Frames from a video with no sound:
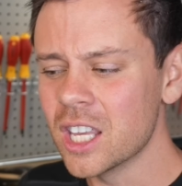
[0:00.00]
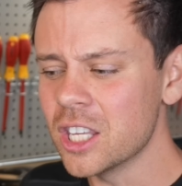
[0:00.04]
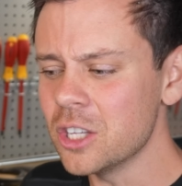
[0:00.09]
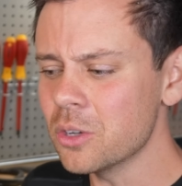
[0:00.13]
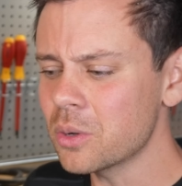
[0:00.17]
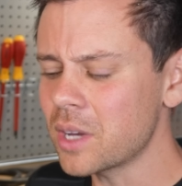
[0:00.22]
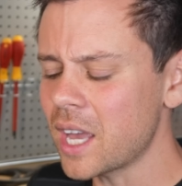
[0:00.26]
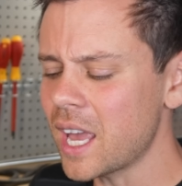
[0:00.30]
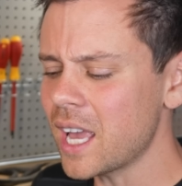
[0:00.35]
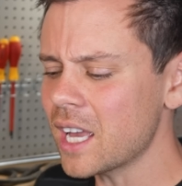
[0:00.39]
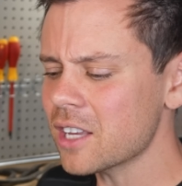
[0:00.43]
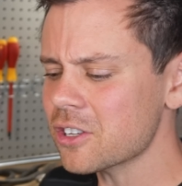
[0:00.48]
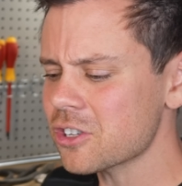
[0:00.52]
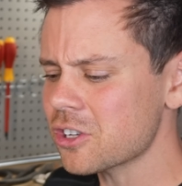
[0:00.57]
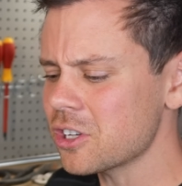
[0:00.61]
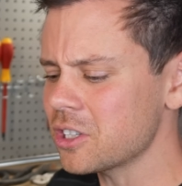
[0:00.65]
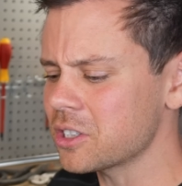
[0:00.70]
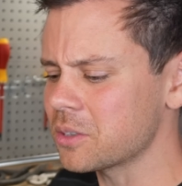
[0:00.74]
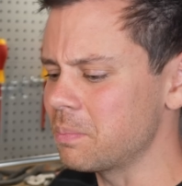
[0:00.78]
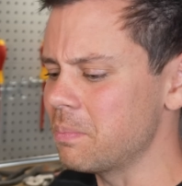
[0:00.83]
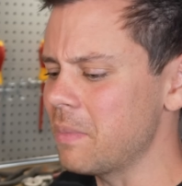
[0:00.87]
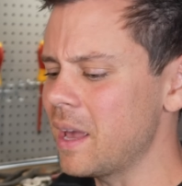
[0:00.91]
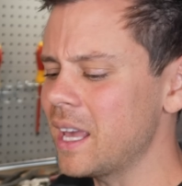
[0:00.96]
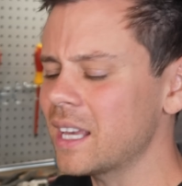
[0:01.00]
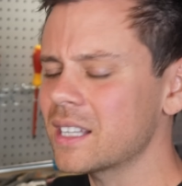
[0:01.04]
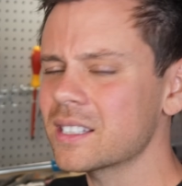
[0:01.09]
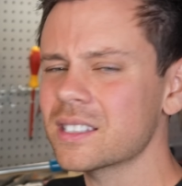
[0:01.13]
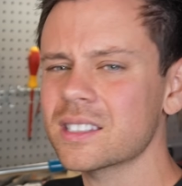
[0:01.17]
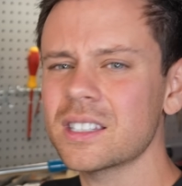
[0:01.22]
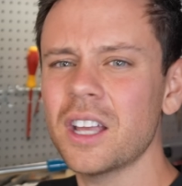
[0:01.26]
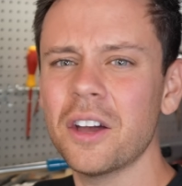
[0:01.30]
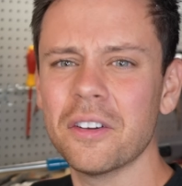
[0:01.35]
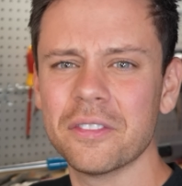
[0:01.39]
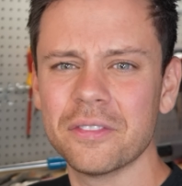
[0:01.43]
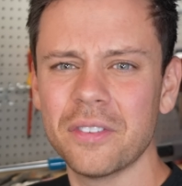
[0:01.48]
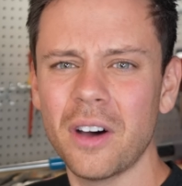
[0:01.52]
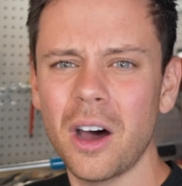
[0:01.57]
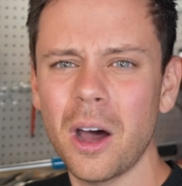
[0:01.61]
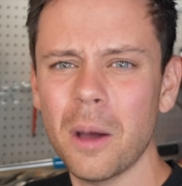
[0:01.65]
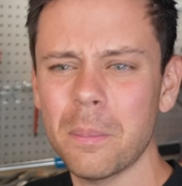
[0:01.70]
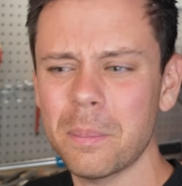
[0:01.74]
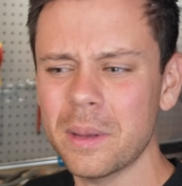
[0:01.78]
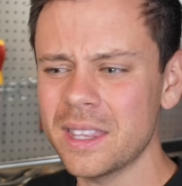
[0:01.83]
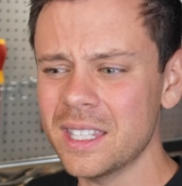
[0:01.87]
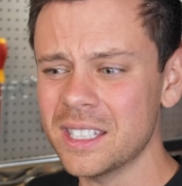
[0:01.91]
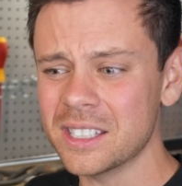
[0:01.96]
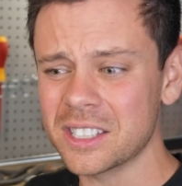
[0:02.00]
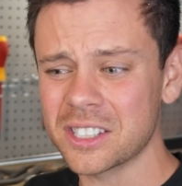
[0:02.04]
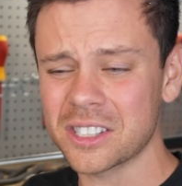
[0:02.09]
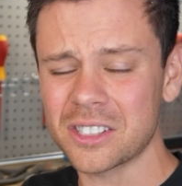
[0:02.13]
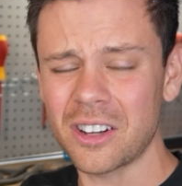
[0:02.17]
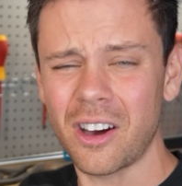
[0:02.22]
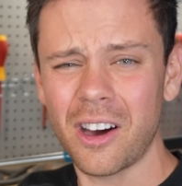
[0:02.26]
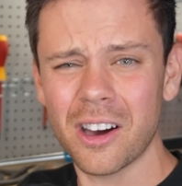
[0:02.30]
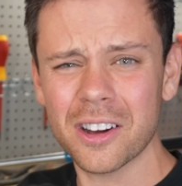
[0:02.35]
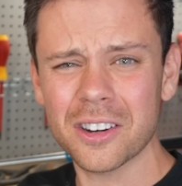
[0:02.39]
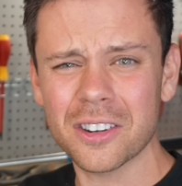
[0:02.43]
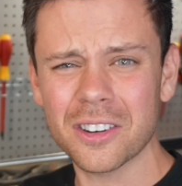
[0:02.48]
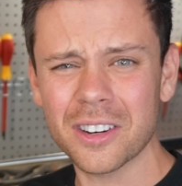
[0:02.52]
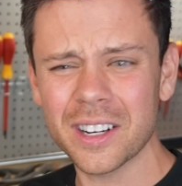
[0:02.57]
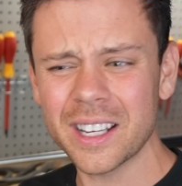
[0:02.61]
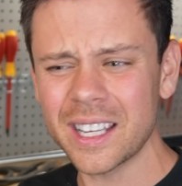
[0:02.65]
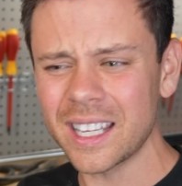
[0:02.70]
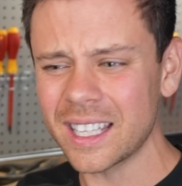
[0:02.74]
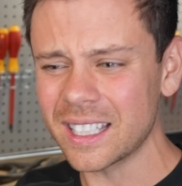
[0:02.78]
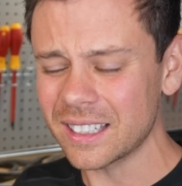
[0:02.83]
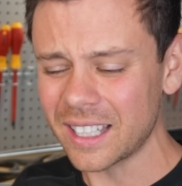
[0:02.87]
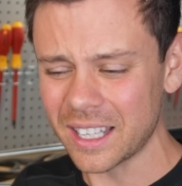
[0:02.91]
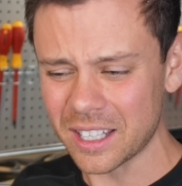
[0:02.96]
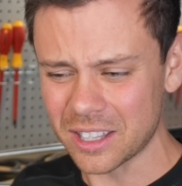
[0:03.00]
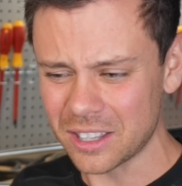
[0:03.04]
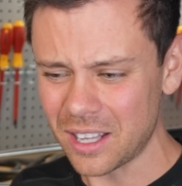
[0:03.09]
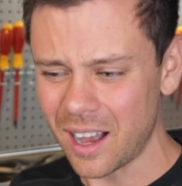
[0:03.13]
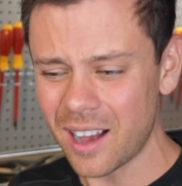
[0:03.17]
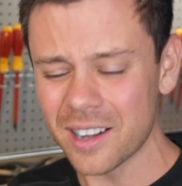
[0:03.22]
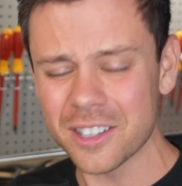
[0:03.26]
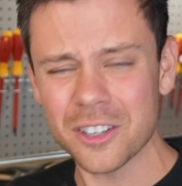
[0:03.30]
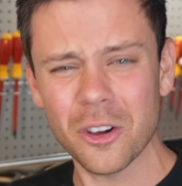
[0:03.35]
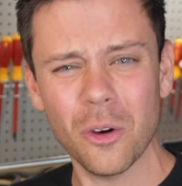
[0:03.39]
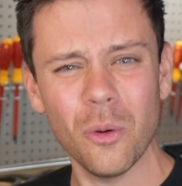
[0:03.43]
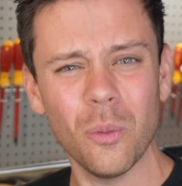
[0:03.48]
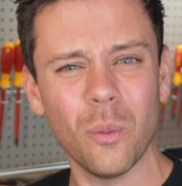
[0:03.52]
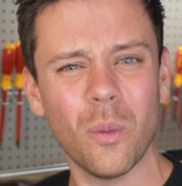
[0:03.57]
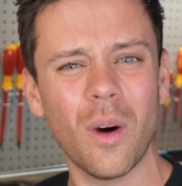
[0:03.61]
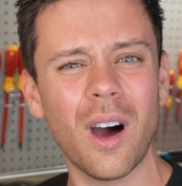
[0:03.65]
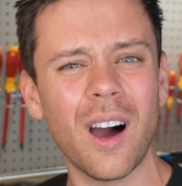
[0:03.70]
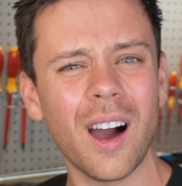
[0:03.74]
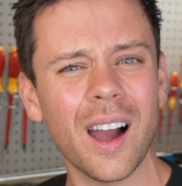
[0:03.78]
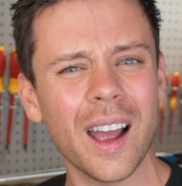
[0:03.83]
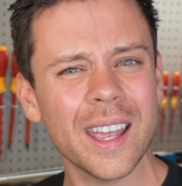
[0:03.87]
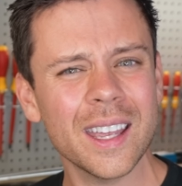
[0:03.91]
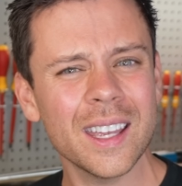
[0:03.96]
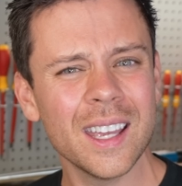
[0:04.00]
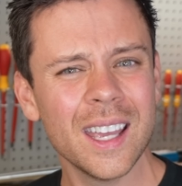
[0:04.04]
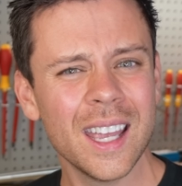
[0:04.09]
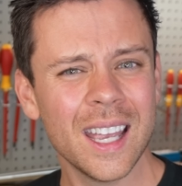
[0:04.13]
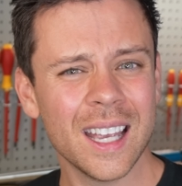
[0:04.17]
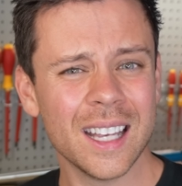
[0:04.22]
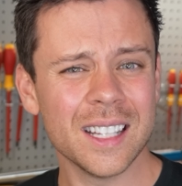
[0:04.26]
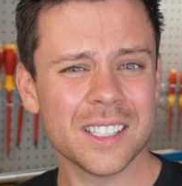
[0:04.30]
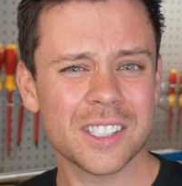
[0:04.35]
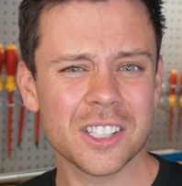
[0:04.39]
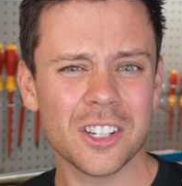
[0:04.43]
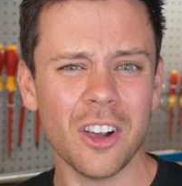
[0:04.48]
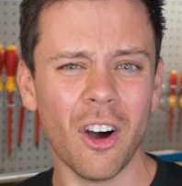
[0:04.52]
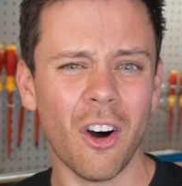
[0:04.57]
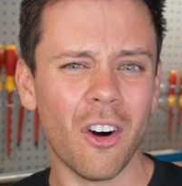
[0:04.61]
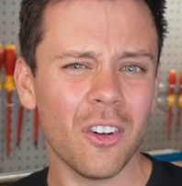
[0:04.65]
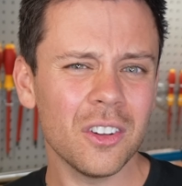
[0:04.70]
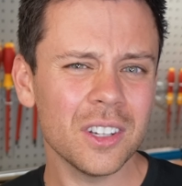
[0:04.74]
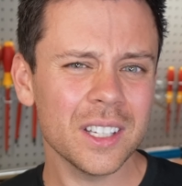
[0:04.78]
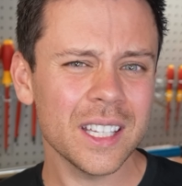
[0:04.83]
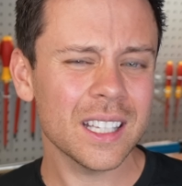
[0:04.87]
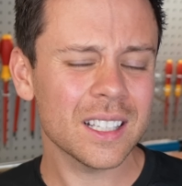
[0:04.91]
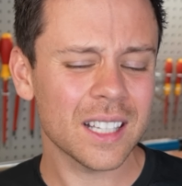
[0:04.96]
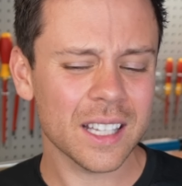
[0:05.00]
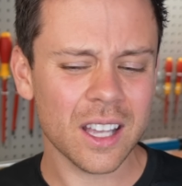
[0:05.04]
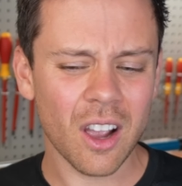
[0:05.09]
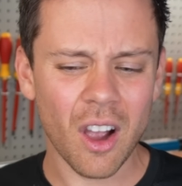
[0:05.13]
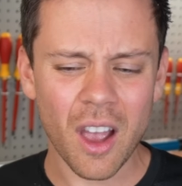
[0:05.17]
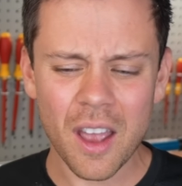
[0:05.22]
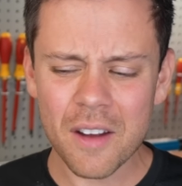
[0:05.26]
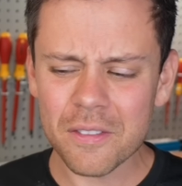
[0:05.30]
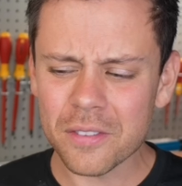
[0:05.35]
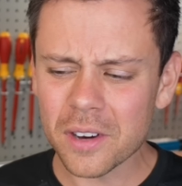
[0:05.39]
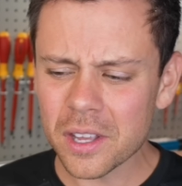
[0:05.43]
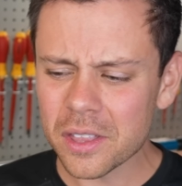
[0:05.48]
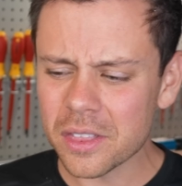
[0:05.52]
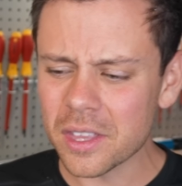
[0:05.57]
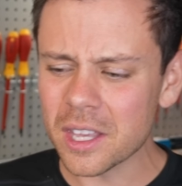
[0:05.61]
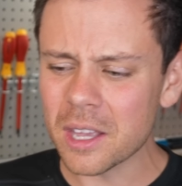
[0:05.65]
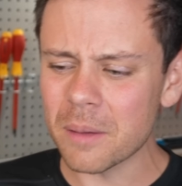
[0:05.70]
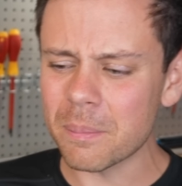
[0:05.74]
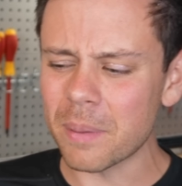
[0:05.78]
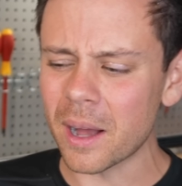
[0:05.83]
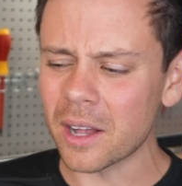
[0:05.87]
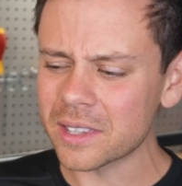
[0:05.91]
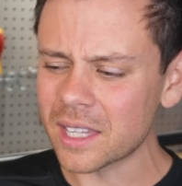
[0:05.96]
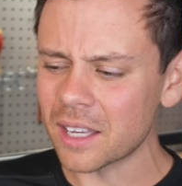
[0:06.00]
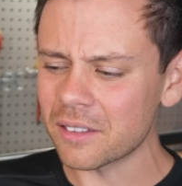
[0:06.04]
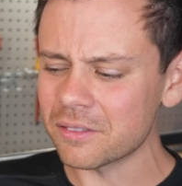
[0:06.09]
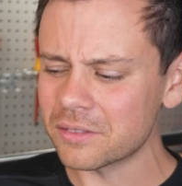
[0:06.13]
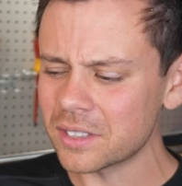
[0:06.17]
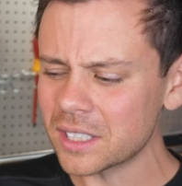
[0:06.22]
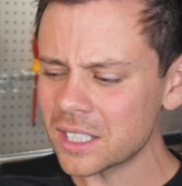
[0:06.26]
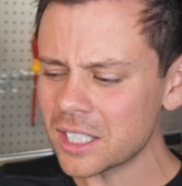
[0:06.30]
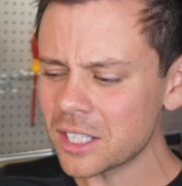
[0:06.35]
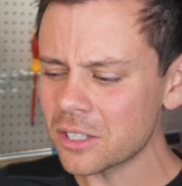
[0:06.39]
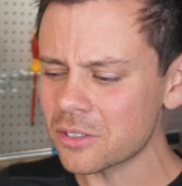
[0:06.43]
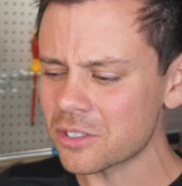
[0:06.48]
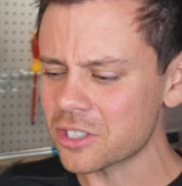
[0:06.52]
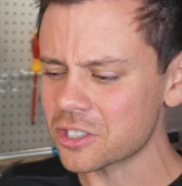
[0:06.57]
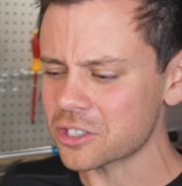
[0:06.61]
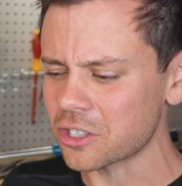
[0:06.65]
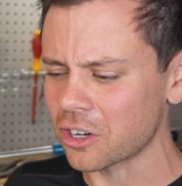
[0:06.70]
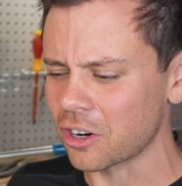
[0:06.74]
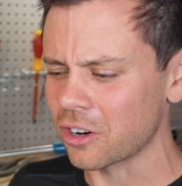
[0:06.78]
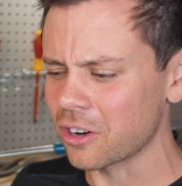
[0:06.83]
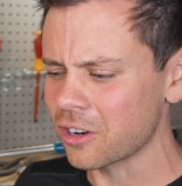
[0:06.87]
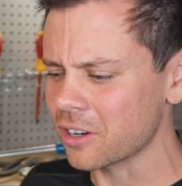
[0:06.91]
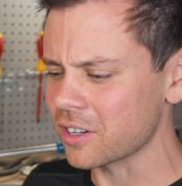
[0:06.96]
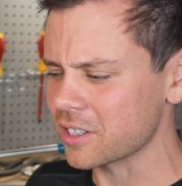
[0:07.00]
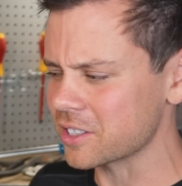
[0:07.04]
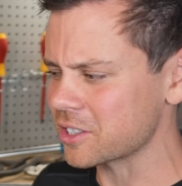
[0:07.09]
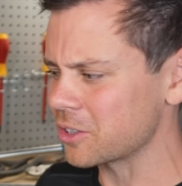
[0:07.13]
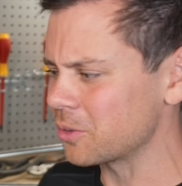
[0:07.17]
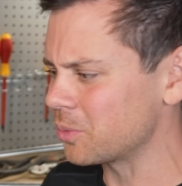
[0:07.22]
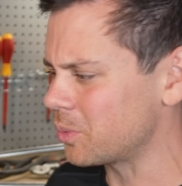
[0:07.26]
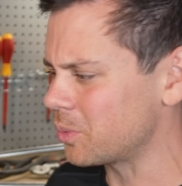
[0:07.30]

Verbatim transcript: You can't just make stuff up and then solder it and like not know why. It's galling. Like everything about that video just hurt to